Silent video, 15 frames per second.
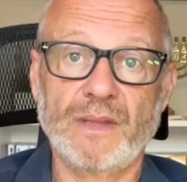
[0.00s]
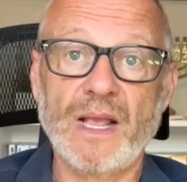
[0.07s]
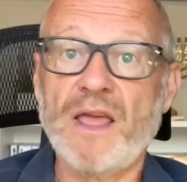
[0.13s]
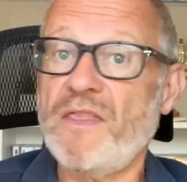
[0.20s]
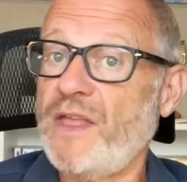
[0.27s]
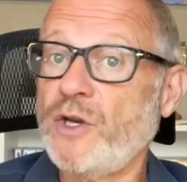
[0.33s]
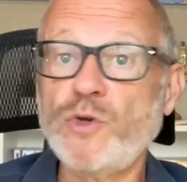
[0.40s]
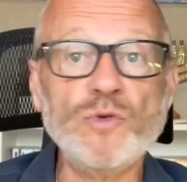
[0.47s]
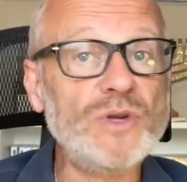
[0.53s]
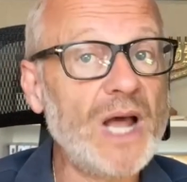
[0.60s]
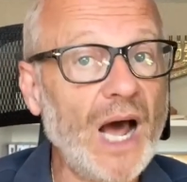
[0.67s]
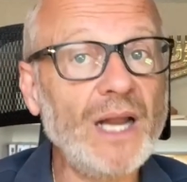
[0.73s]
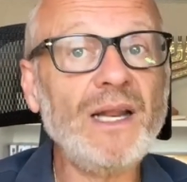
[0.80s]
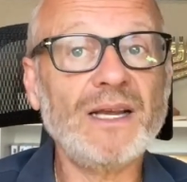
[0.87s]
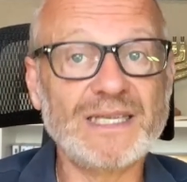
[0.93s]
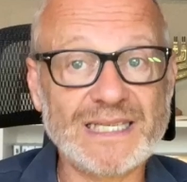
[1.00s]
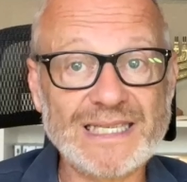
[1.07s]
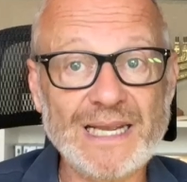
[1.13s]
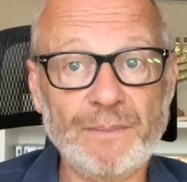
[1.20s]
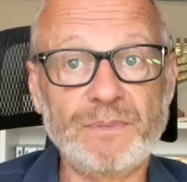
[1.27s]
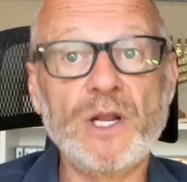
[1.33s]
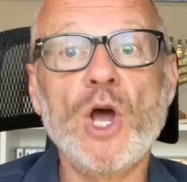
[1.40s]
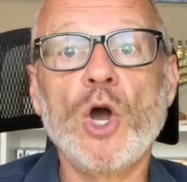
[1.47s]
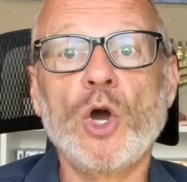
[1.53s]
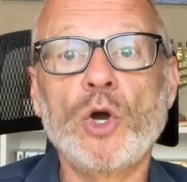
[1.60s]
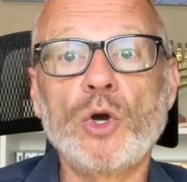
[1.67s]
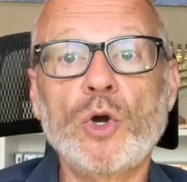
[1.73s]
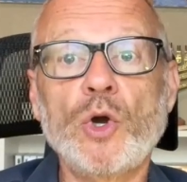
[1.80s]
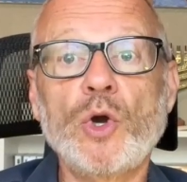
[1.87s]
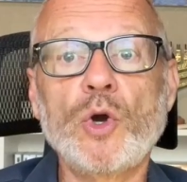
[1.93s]
They do not accept
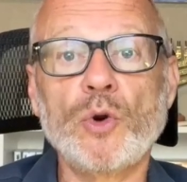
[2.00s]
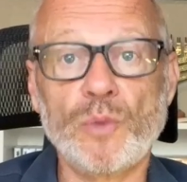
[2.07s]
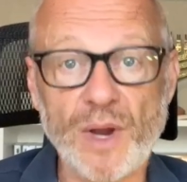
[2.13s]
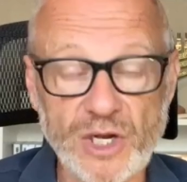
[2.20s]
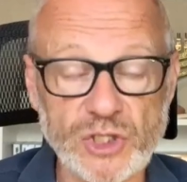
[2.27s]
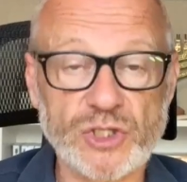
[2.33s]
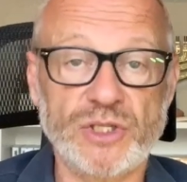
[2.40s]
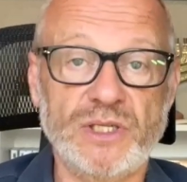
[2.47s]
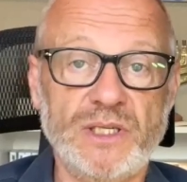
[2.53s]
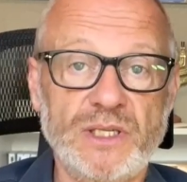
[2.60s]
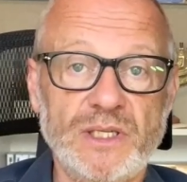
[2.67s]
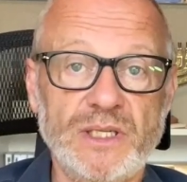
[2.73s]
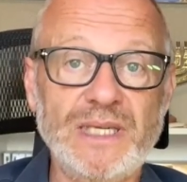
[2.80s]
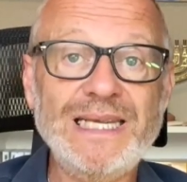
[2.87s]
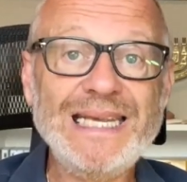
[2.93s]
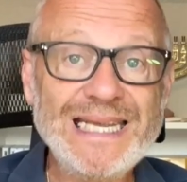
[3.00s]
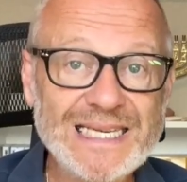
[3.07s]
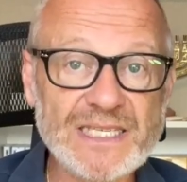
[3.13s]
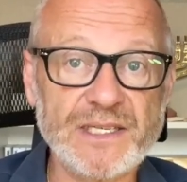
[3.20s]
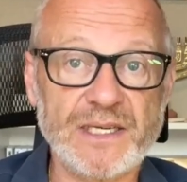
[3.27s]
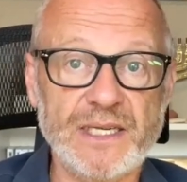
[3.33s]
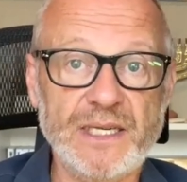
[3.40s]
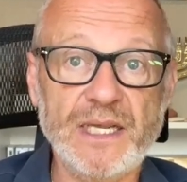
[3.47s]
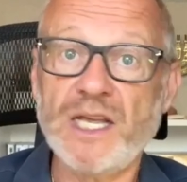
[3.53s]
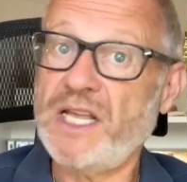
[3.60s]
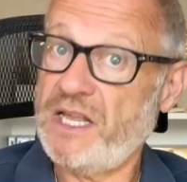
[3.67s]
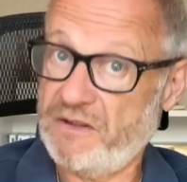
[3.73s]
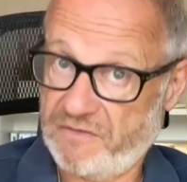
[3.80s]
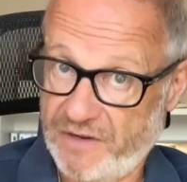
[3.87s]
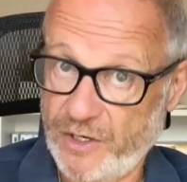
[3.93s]
correction easily,
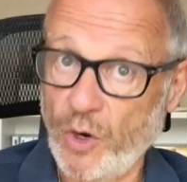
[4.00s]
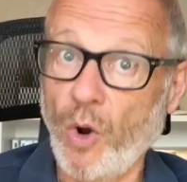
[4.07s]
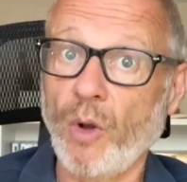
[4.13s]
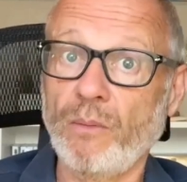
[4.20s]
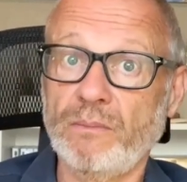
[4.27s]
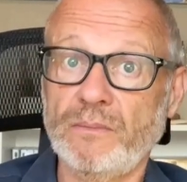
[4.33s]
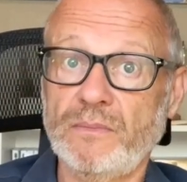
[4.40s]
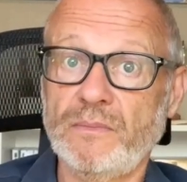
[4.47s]
if at all.